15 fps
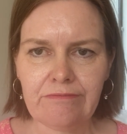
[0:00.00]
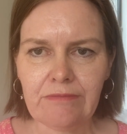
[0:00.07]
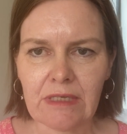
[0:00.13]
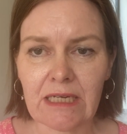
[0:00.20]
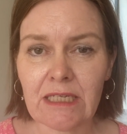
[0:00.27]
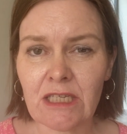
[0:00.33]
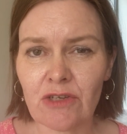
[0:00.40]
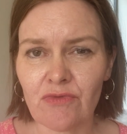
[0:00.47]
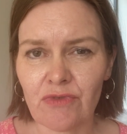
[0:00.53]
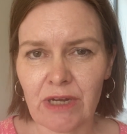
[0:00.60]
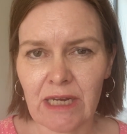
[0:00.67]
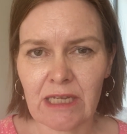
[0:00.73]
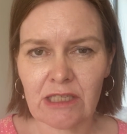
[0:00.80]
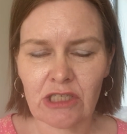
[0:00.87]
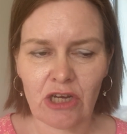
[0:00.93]
it's a
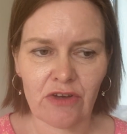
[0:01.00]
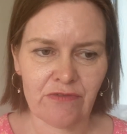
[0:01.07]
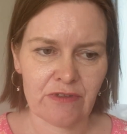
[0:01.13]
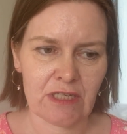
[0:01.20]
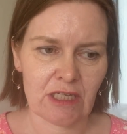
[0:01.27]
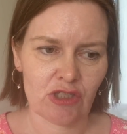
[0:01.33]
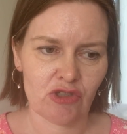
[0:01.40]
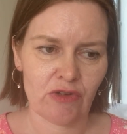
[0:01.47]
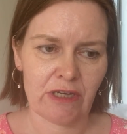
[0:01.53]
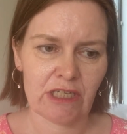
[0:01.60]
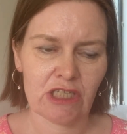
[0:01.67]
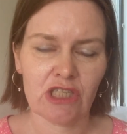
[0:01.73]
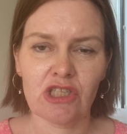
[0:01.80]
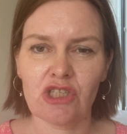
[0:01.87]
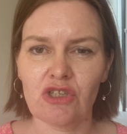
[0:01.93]
really tough
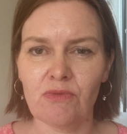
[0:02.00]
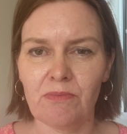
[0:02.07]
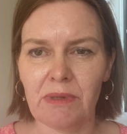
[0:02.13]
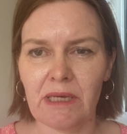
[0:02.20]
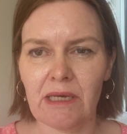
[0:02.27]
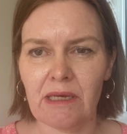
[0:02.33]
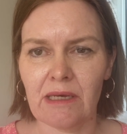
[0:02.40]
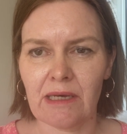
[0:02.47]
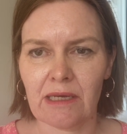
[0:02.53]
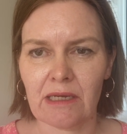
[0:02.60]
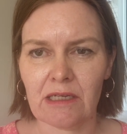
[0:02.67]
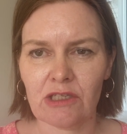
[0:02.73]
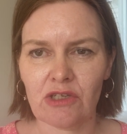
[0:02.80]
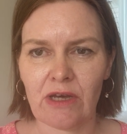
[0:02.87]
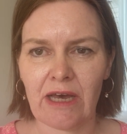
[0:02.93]
situation to be in,
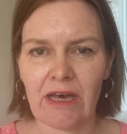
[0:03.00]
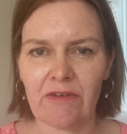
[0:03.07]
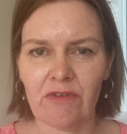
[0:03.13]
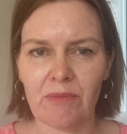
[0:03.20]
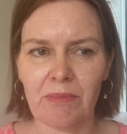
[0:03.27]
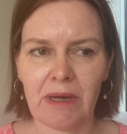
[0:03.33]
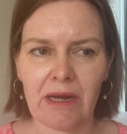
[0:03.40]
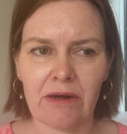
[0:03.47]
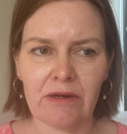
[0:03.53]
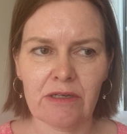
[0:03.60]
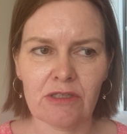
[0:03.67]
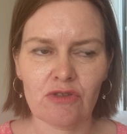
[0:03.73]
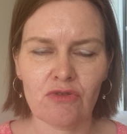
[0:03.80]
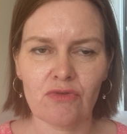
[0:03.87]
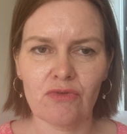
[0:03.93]
to have a
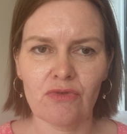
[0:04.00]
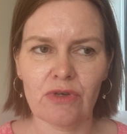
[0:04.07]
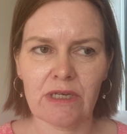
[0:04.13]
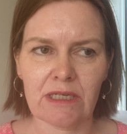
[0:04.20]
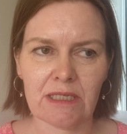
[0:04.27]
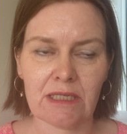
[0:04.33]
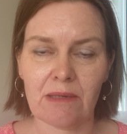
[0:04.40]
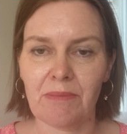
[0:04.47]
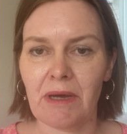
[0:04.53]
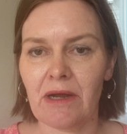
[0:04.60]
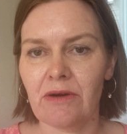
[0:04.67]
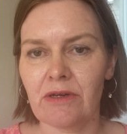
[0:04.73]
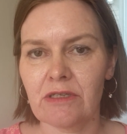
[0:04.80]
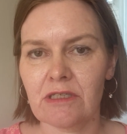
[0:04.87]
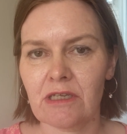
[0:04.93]
parent who is a
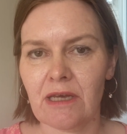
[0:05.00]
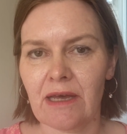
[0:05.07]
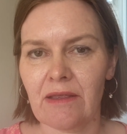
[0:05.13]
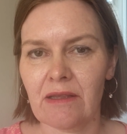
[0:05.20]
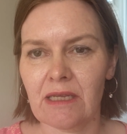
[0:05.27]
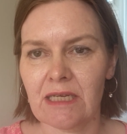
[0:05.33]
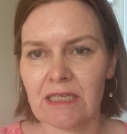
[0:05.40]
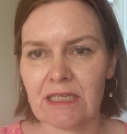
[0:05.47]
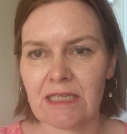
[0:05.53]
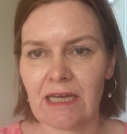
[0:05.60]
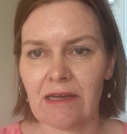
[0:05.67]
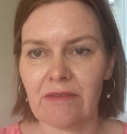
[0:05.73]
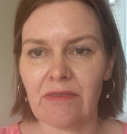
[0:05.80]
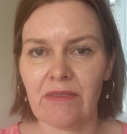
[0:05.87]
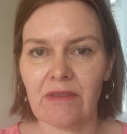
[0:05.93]
parent, and
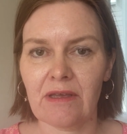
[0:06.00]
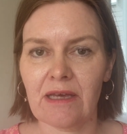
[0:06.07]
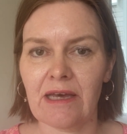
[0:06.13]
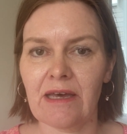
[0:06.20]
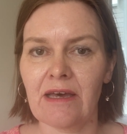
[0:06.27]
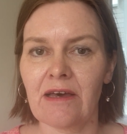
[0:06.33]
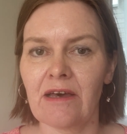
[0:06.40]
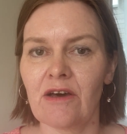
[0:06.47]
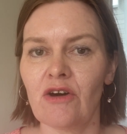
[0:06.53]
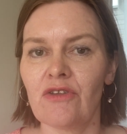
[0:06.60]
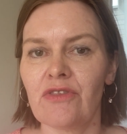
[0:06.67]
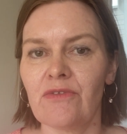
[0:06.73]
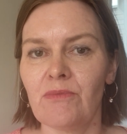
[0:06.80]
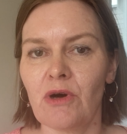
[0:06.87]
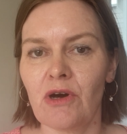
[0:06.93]
inside on
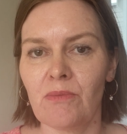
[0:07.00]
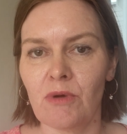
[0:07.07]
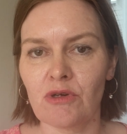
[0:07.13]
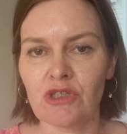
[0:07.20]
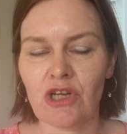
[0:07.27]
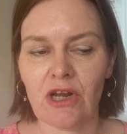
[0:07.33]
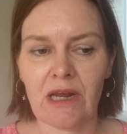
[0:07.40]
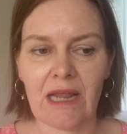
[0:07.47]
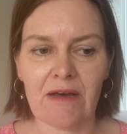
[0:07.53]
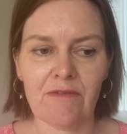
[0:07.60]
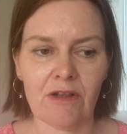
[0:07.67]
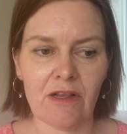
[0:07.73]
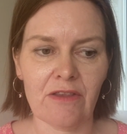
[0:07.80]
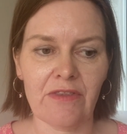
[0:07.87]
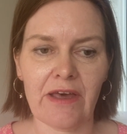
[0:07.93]
the emotional
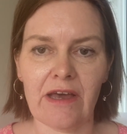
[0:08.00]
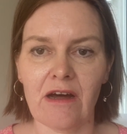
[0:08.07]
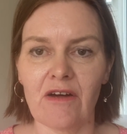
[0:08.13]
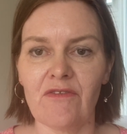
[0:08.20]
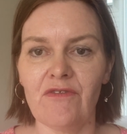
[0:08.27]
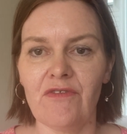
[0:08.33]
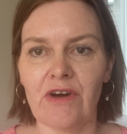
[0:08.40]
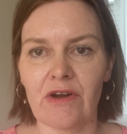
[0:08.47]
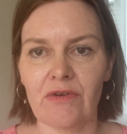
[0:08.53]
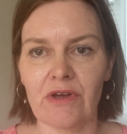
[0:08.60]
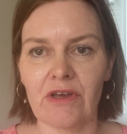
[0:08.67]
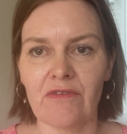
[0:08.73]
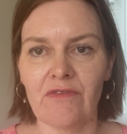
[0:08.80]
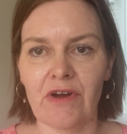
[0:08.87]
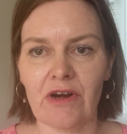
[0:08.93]
level they are
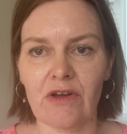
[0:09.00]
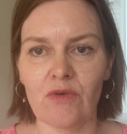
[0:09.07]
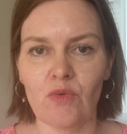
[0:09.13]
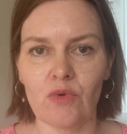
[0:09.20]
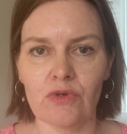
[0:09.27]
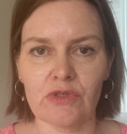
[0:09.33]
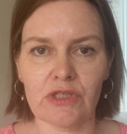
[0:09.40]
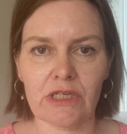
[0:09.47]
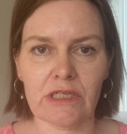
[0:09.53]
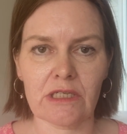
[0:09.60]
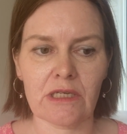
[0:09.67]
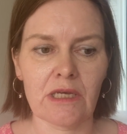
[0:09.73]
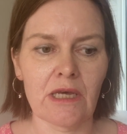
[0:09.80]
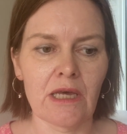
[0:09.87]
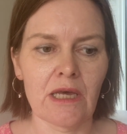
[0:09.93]
very, very wounded.
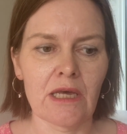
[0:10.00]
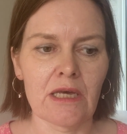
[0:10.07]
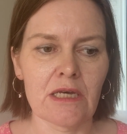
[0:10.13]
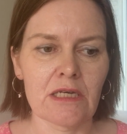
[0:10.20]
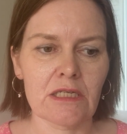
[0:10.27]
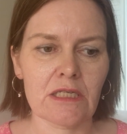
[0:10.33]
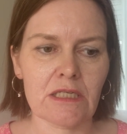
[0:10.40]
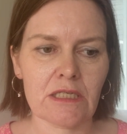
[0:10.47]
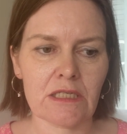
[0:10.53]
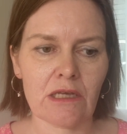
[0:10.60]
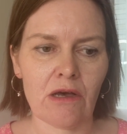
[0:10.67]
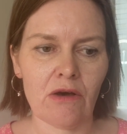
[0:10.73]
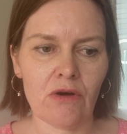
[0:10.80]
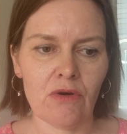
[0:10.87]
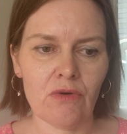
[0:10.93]

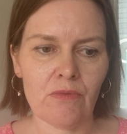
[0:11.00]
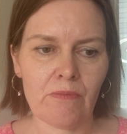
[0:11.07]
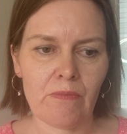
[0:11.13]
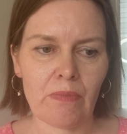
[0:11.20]
So